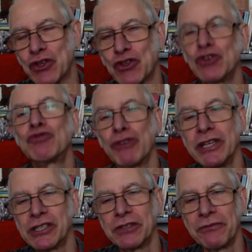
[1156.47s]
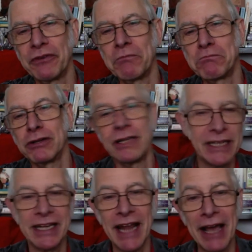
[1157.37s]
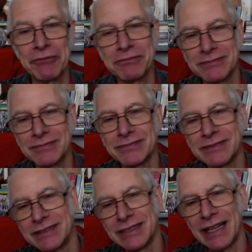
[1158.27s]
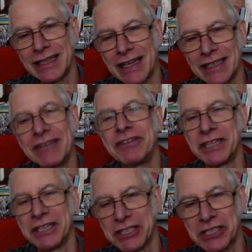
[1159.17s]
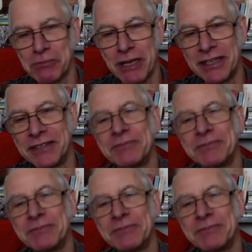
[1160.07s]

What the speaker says: good reason for pulling it out and giving it a spin.